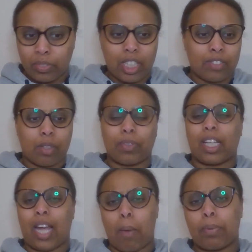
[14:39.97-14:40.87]
if something
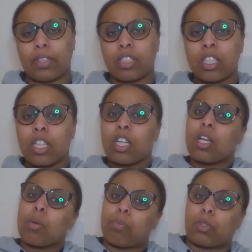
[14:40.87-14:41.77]
had happened
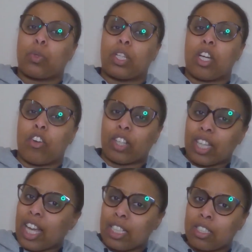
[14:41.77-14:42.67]
between her and
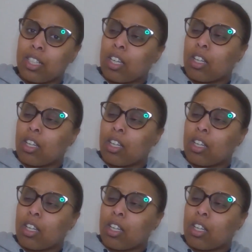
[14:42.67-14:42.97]
Kate